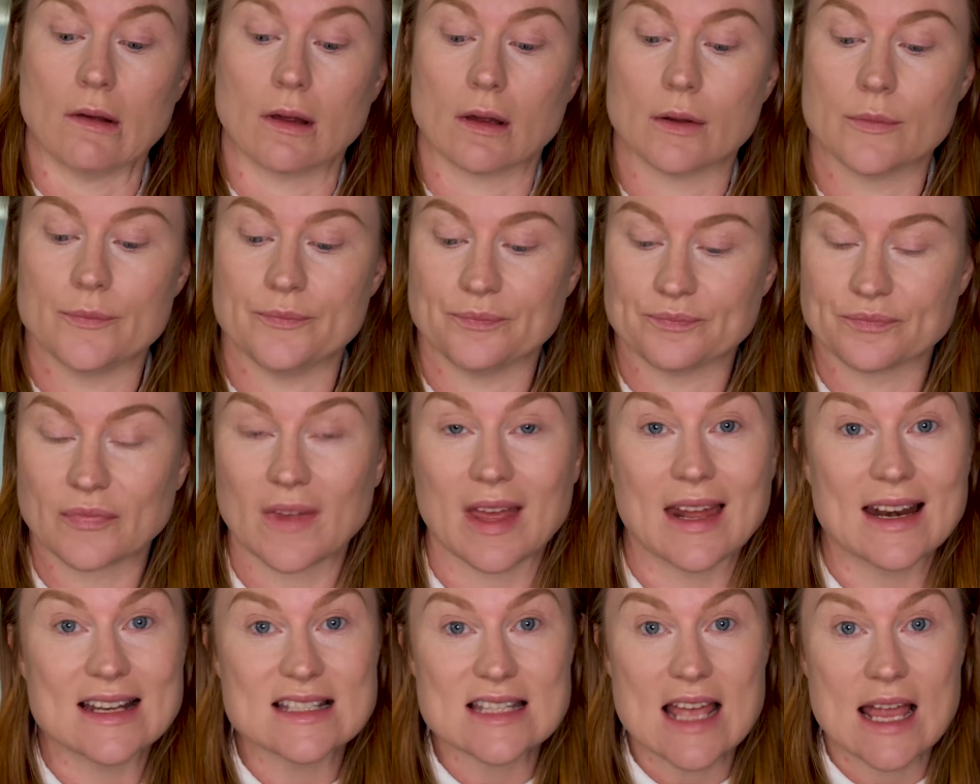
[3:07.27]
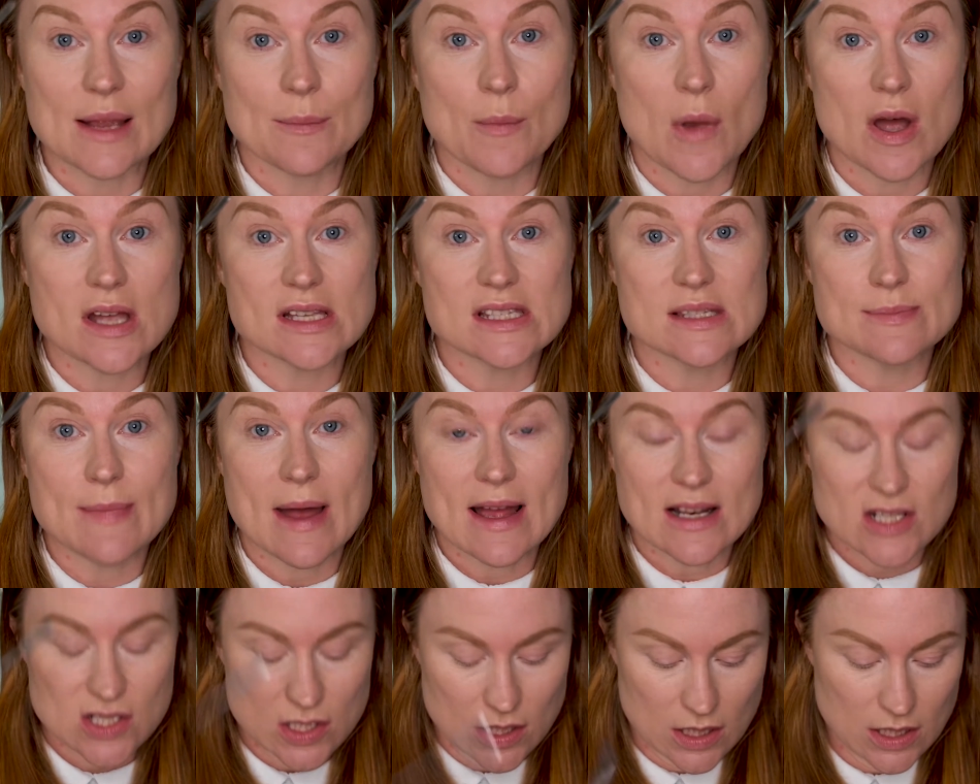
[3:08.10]
I'm going to take my
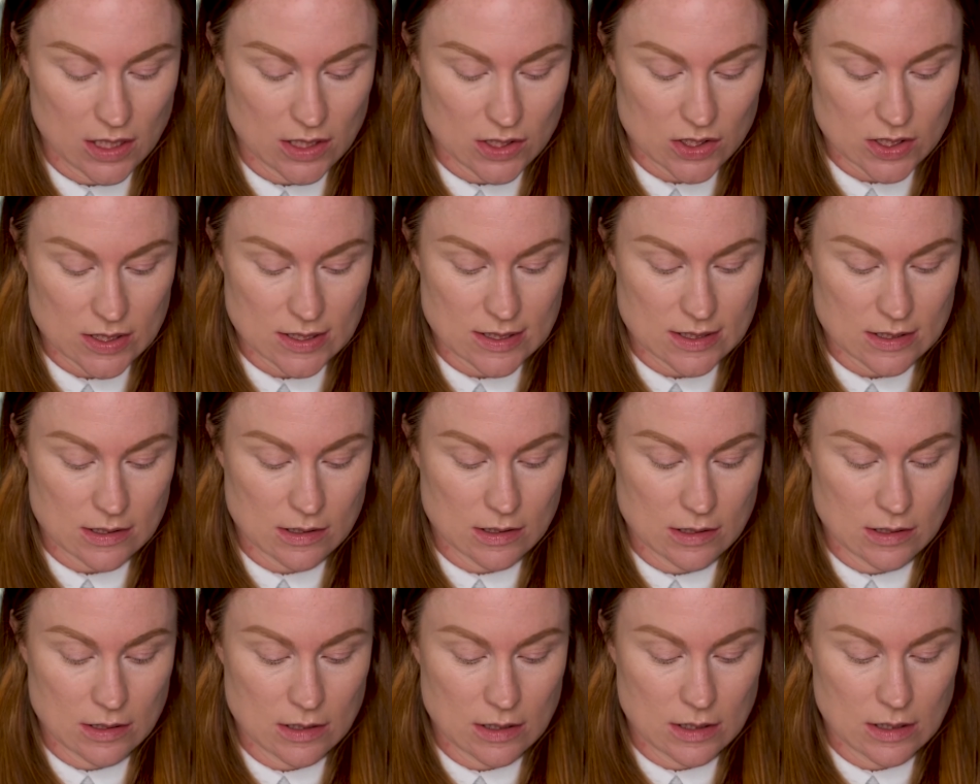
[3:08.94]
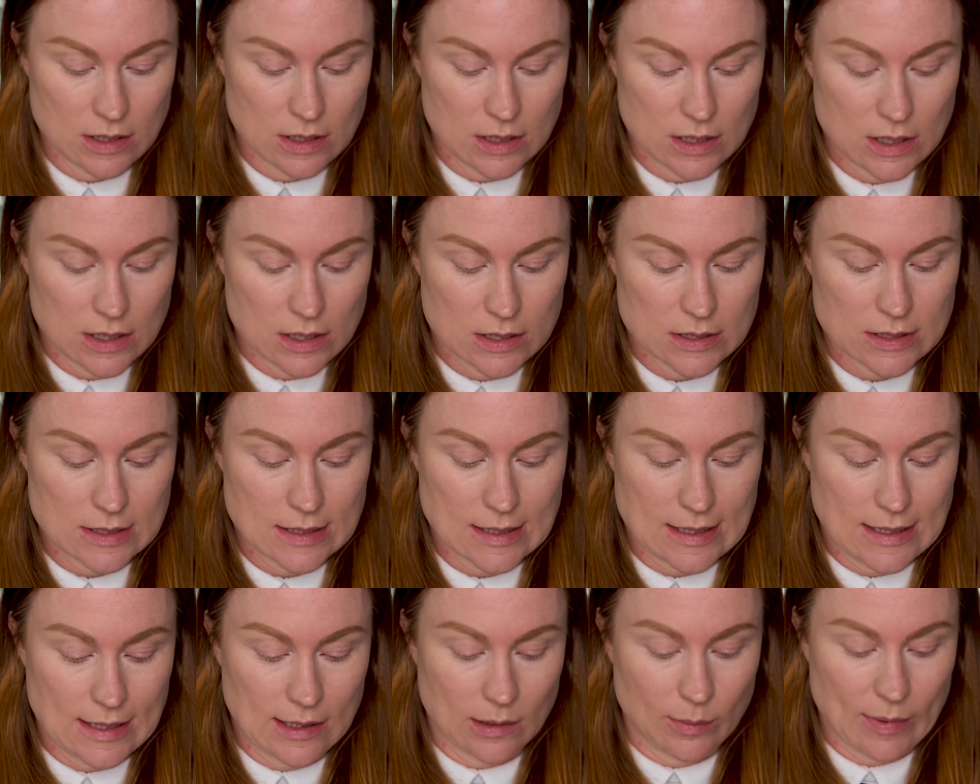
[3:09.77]
spatula and just take a
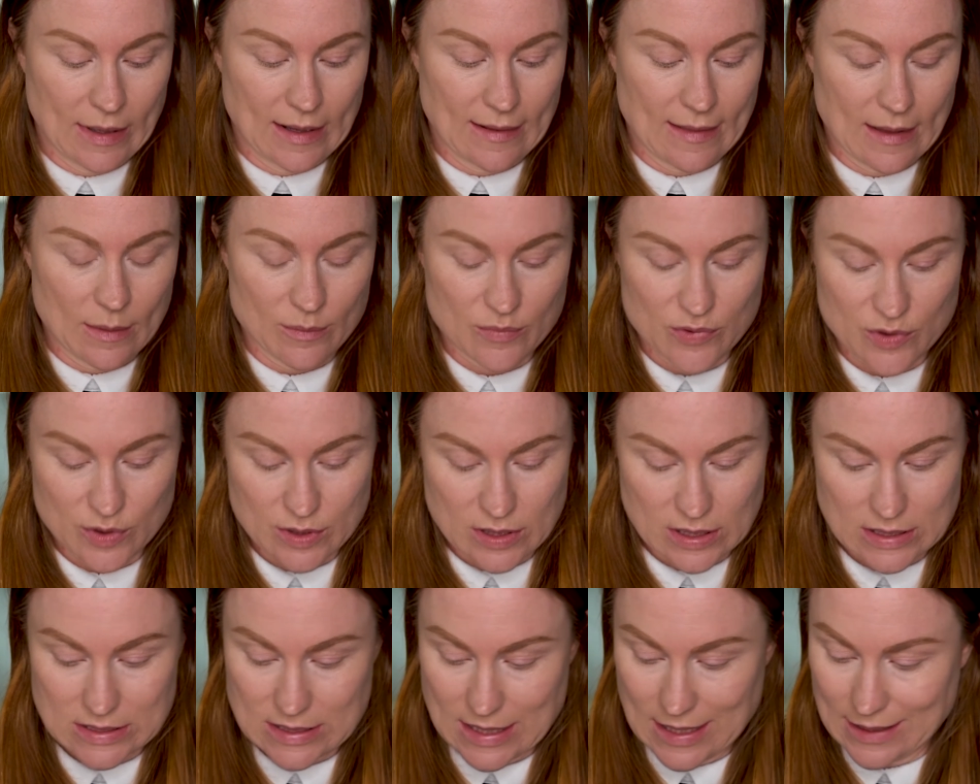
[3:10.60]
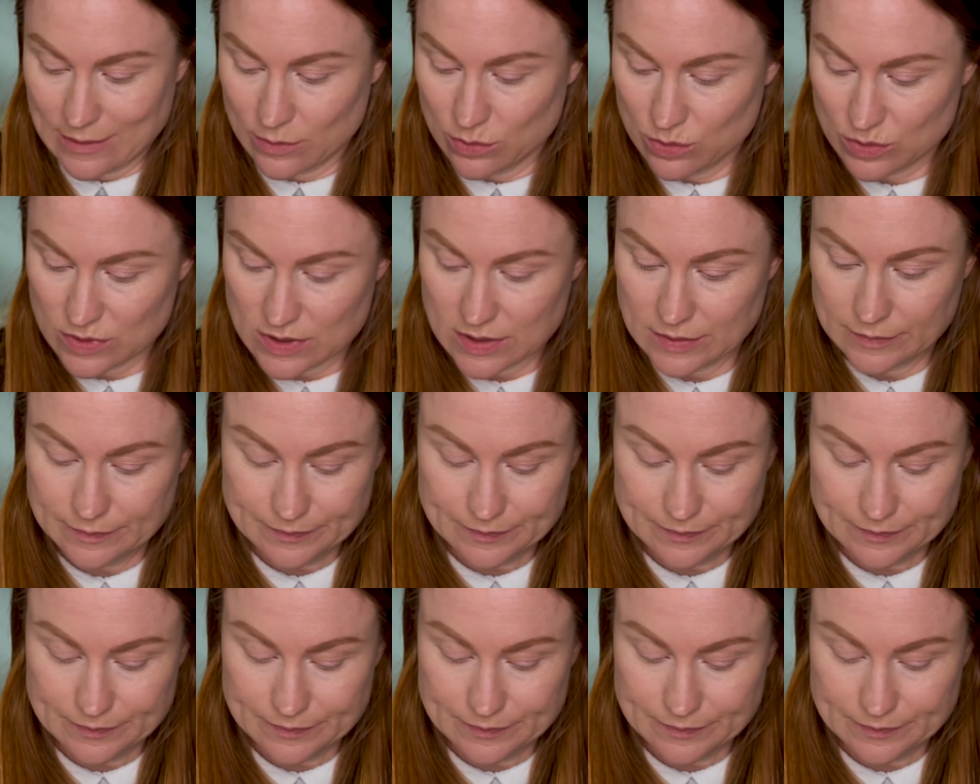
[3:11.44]
little bit of that product out.